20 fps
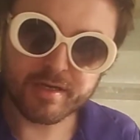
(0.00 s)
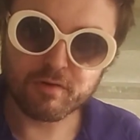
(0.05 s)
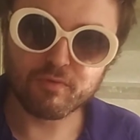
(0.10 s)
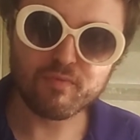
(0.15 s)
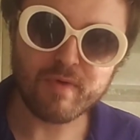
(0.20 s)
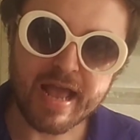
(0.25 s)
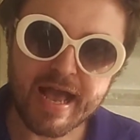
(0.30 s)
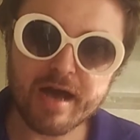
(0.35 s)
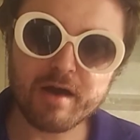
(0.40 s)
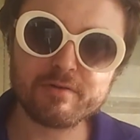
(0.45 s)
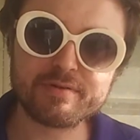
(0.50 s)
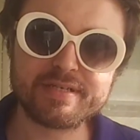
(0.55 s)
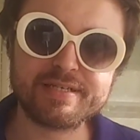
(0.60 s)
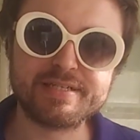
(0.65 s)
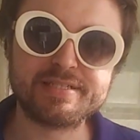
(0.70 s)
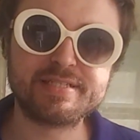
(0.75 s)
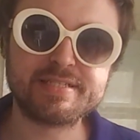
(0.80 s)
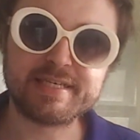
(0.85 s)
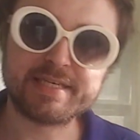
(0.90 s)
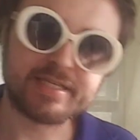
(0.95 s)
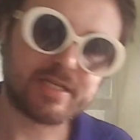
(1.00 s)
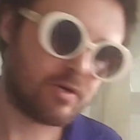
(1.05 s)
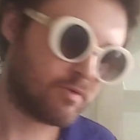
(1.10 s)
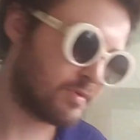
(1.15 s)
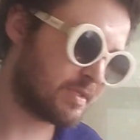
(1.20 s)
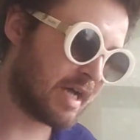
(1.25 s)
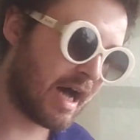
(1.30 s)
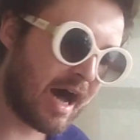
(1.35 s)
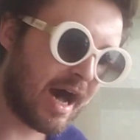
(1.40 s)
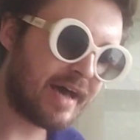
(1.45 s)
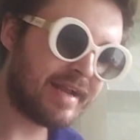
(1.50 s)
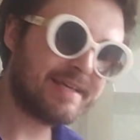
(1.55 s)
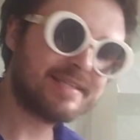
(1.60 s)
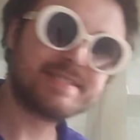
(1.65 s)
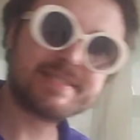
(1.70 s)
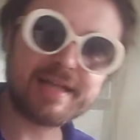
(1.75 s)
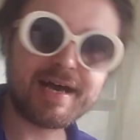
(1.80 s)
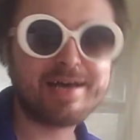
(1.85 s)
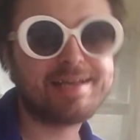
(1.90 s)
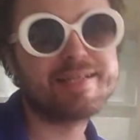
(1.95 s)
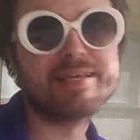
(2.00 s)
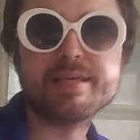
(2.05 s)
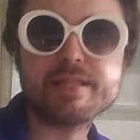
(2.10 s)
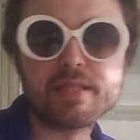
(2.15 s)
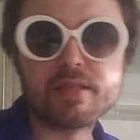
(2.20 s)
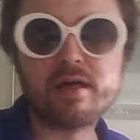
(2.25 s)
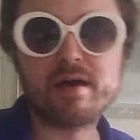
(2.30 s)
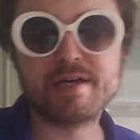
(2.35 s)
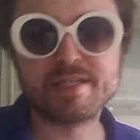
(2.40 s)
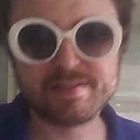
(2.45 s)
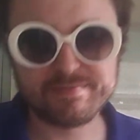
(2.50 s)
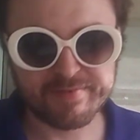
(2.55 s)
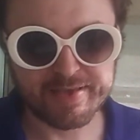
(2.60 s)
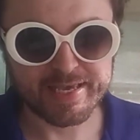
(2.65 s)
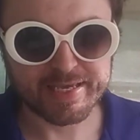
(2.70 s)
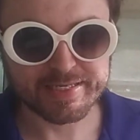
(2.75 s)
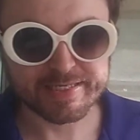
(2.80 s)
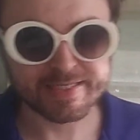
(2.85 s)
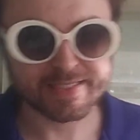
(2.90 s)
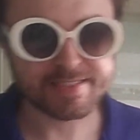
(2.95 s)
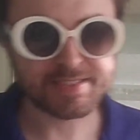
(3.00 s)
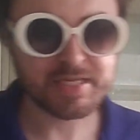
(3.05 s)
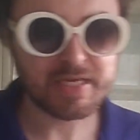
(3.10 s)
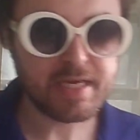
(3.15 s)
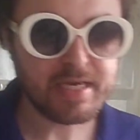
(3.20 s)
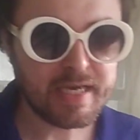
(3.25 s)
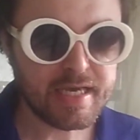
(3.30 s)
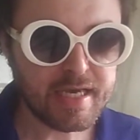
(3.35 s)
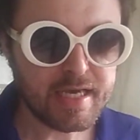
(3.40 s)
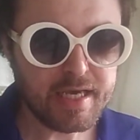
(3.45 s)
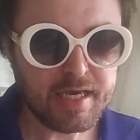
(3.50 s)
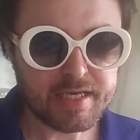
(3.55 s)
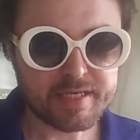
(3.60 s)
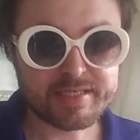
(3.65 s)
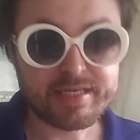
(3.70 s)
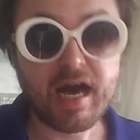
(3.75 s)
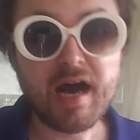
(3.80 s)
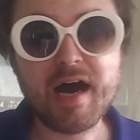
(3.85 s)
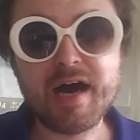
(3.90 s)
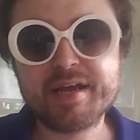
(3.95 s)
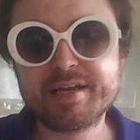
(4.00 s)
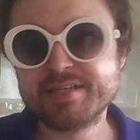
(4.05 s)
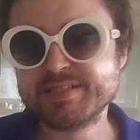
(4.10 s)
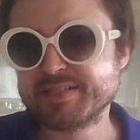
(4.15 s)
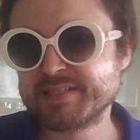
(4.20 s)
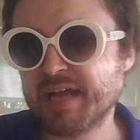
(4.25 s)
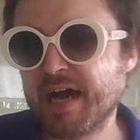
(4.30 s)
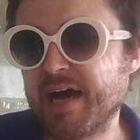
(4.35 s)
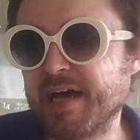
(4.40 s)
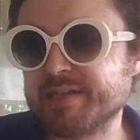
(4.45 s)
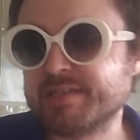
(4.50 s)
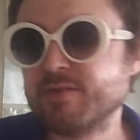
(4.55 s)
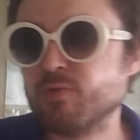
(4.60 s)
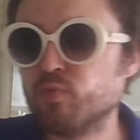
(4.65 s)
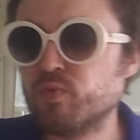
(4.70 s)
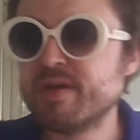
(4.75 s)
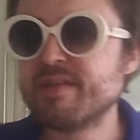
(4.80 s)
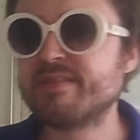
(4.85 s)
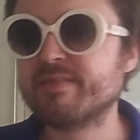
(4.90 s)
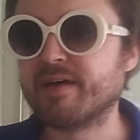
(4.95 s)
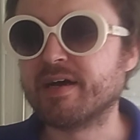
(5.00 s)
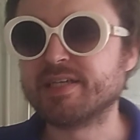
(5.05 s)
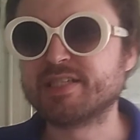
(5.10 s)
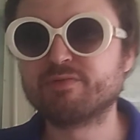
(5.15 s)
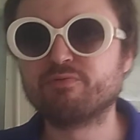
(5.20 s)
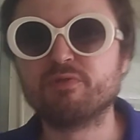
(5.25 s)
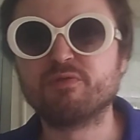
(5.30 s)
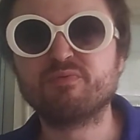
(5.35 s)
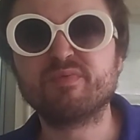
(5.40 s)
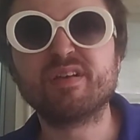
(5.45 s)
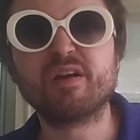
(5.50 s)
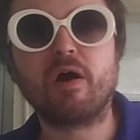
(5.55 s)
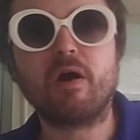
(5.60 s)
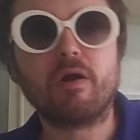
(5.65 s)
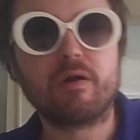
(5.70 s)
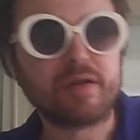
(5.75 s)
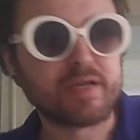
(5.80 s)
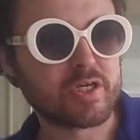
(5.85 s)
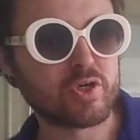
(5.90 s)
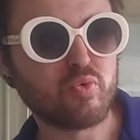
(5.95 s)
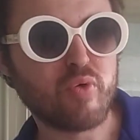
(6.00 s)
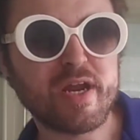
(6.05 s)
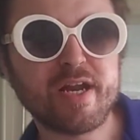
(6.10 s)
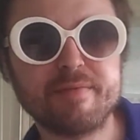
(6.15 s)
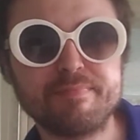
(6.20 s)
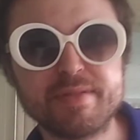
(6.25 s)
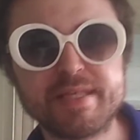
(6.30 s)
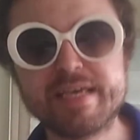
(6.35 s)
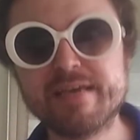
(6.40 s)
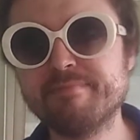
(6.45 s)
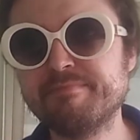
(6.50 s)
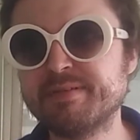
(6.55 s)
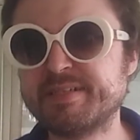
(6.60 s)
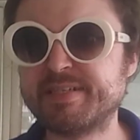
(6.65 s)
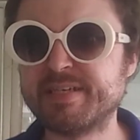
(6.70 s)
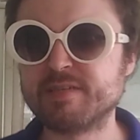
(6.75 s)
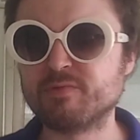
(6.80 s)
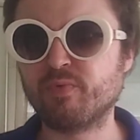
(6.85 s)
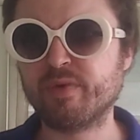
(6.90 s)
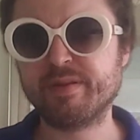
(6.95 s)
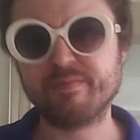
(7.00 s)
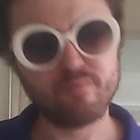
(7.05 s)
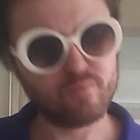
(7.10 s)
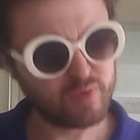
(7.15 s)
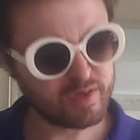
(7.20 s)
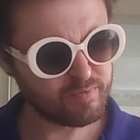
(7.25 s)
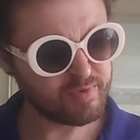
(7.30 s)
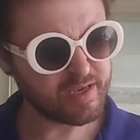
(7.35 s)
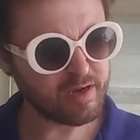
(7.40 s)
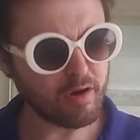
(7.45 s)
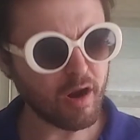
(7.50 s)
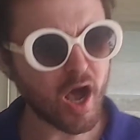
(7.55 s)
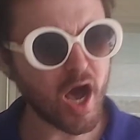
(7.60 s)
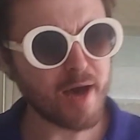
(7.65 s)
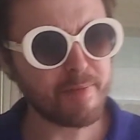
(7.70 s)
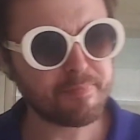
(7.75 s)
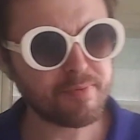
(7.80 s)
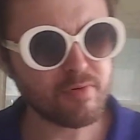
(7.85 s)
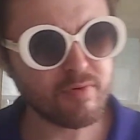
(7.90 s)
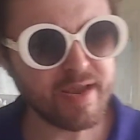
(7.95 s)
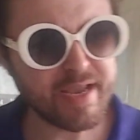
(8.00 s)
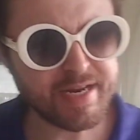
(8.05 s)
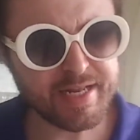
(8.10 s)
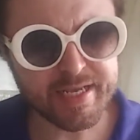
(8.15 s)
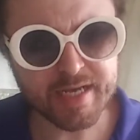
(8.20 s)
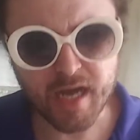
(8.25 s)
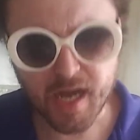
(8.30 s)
around Casino. God is not in Las Vegas. God is not with us, when we are incredibly impotent, when, when we are operating